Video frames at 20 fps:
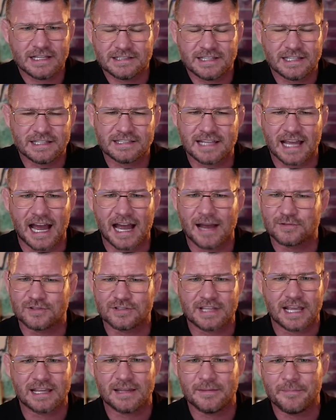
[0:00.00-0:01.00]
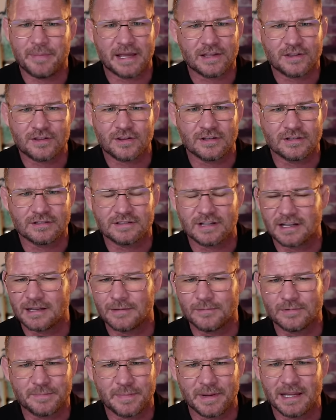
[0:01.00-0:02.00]
This guy was just taking pictures, and he
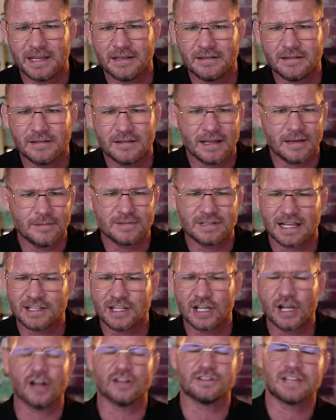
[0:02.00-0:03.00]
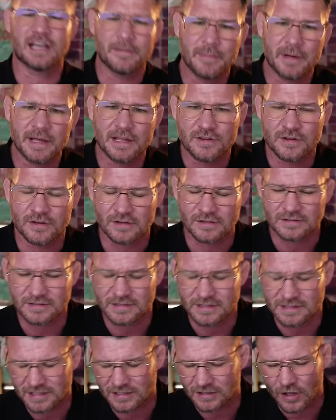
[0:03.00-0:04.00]
was being. He was like, "You can't take pictures."
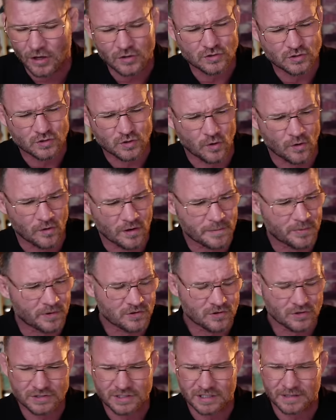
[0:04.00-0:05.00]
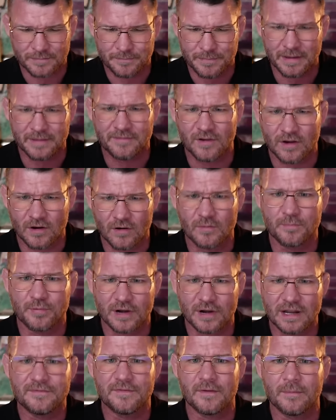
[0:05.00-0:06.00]
It's a long story, but just to be real
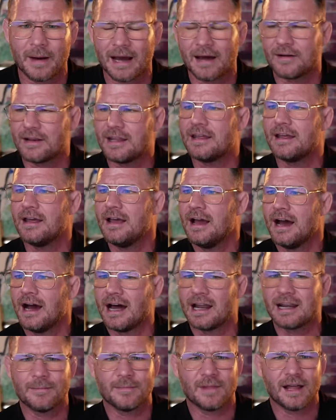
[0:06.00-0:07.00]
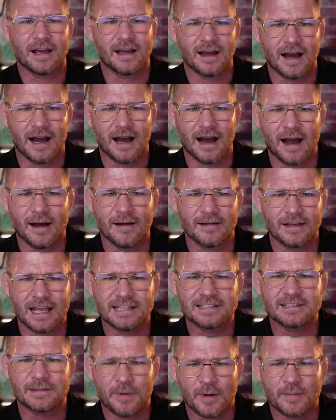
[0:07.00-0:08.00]
brief about it. And I'm like, I, "It's
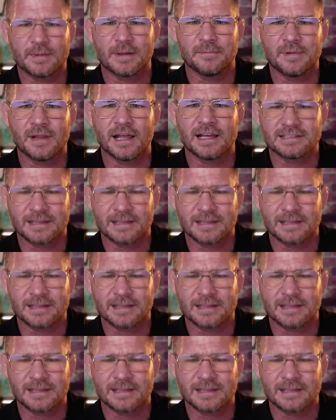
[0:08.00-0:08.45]
a public place.